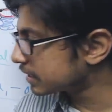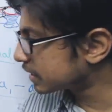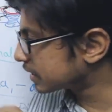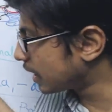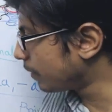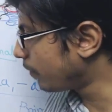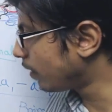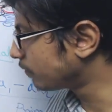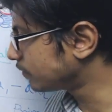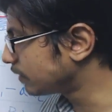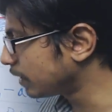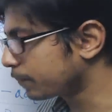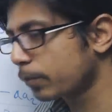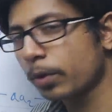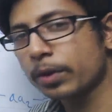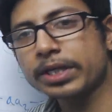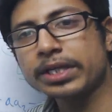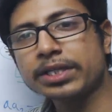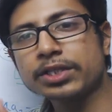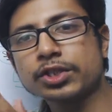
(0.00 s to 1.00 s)
some of the
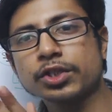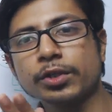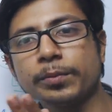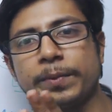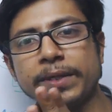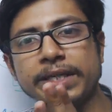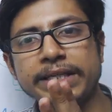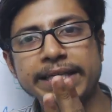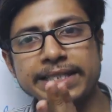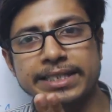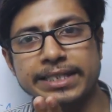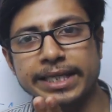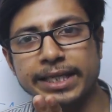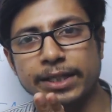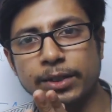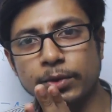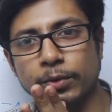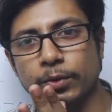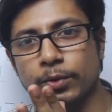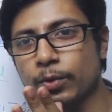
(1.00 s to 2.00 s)
proteins should be
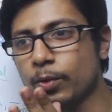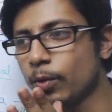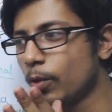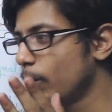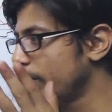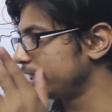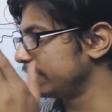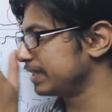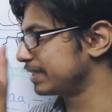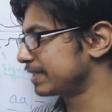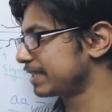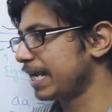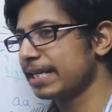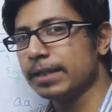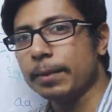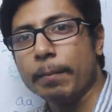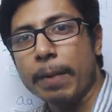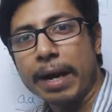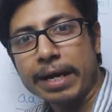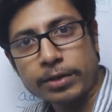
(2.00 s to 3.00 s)
destined to go
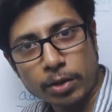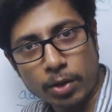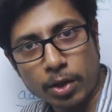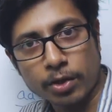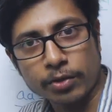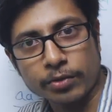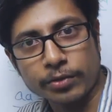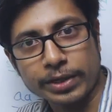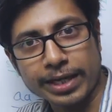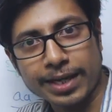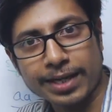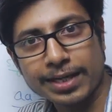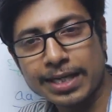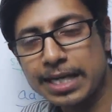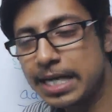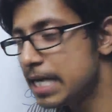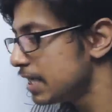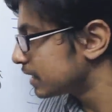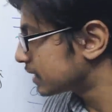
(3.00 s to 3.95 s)
inside the mitochondria.